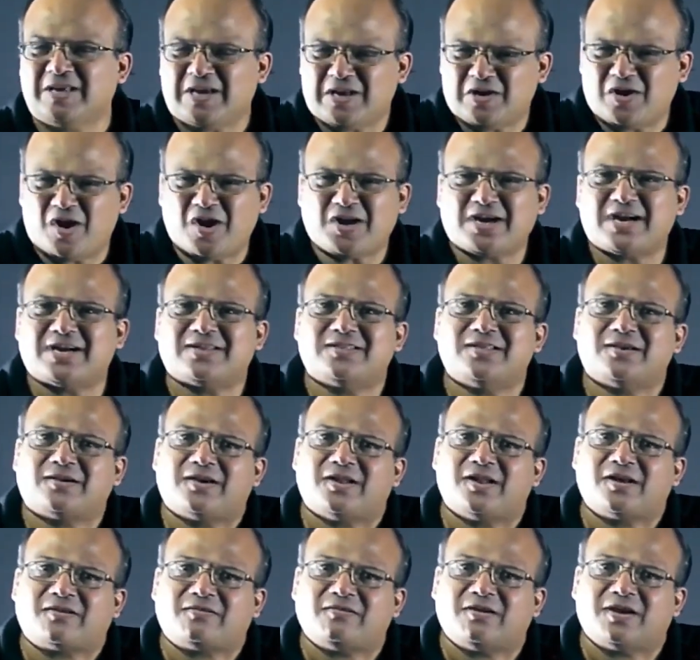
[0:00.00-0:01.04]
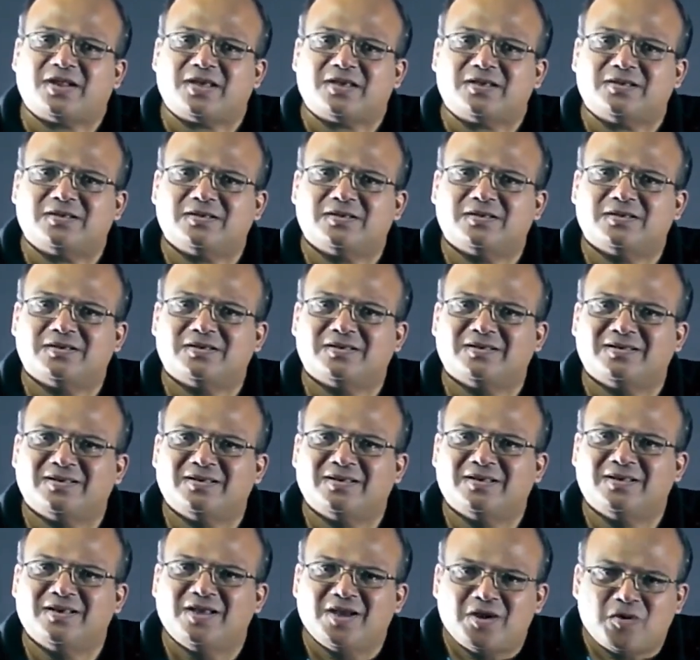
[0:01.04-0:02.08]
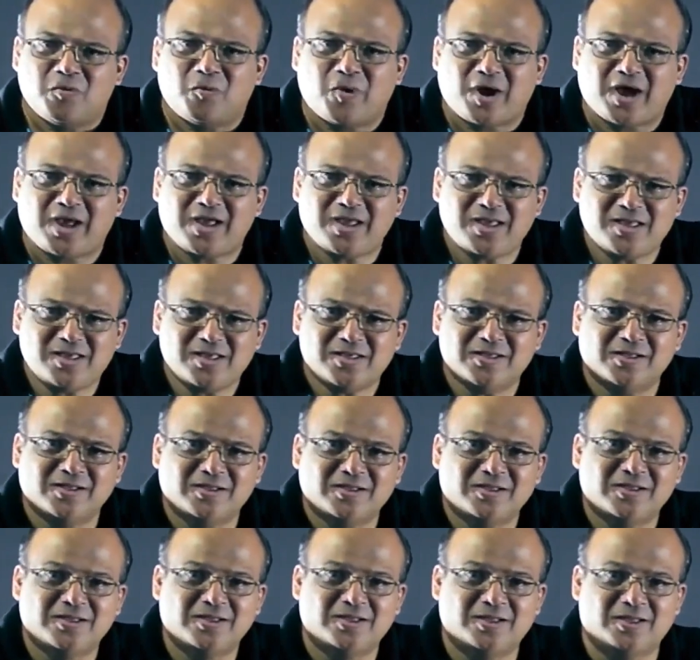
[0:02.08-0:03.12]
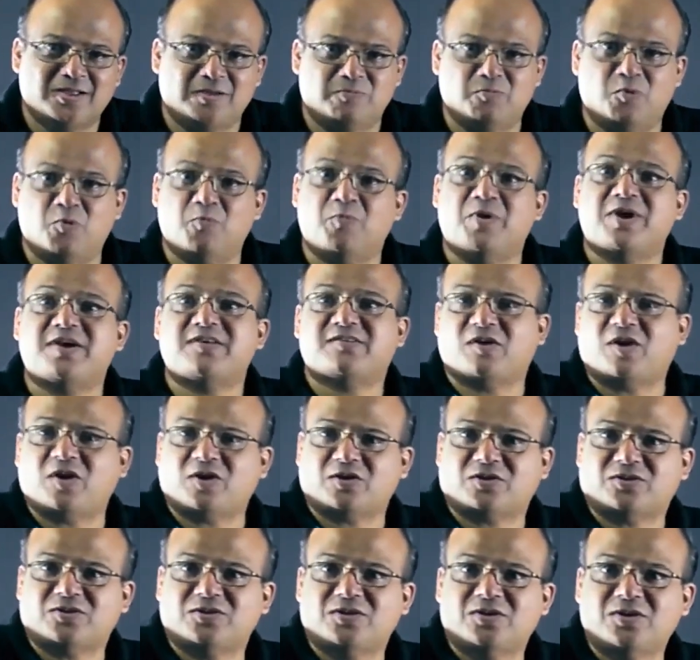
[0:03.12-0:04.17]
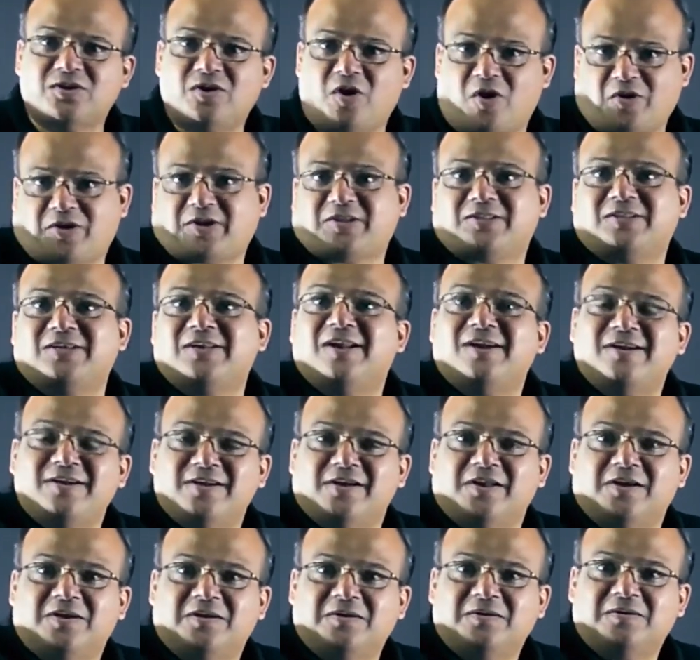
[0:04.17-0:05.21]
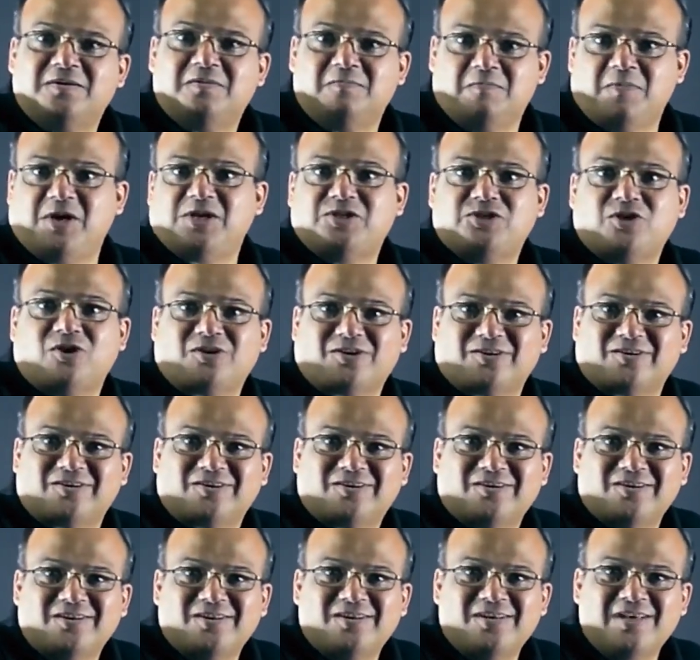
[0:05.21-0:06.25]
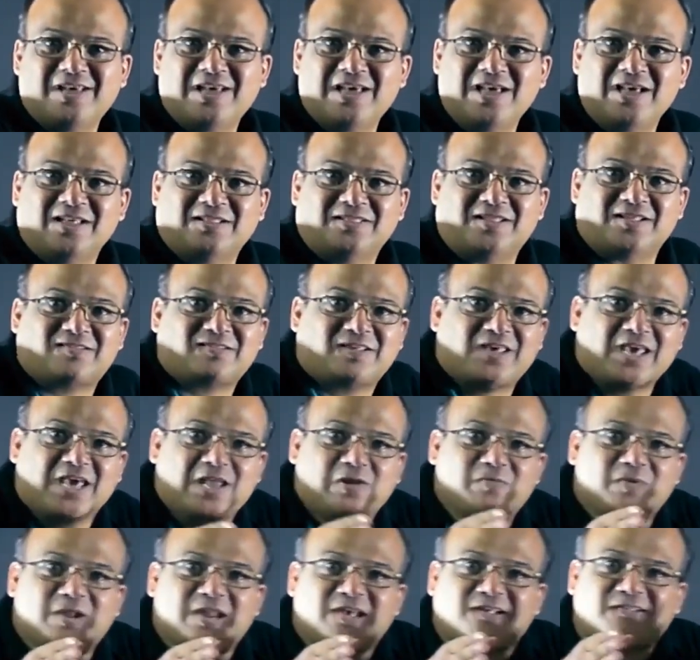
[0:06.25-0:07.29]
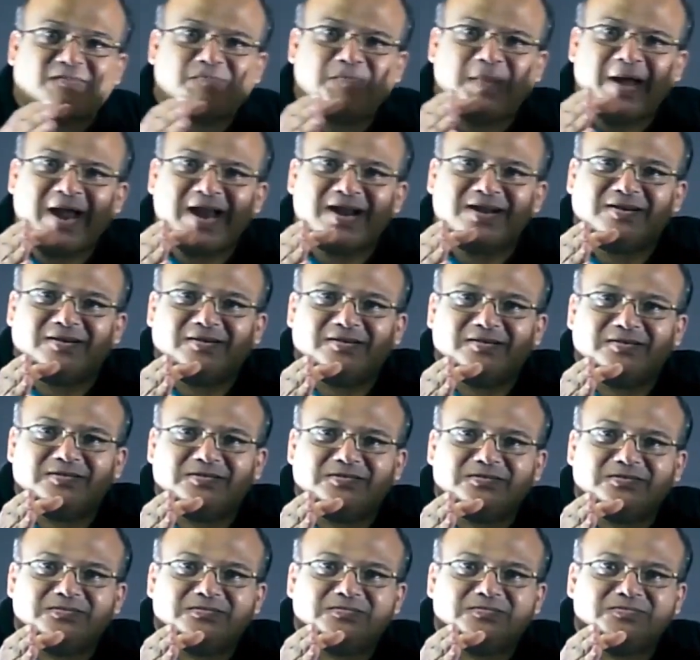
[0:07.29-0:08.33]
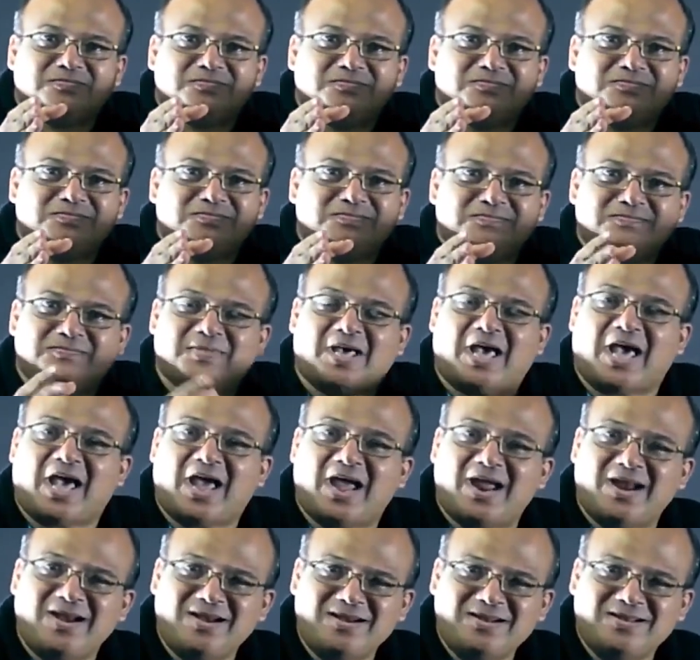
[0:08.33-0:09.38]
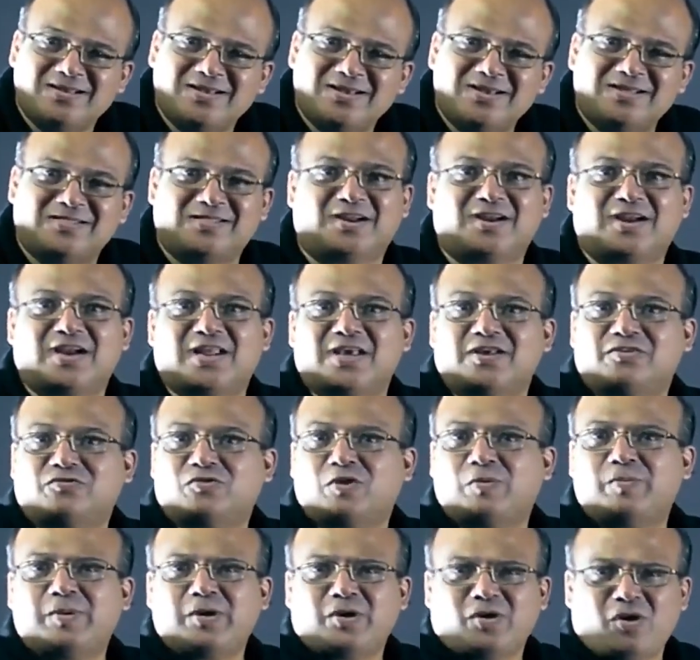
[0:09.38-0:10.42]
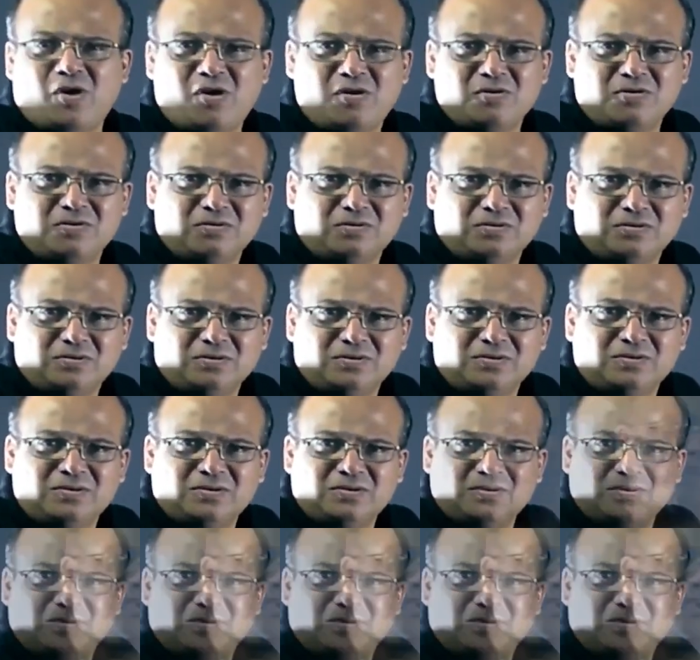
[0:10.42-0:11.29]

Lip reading: You will not get the correct reading. Why? Mumbai is hot, hotter than London, much hotter. The scale will expand. And the readings will be wrong.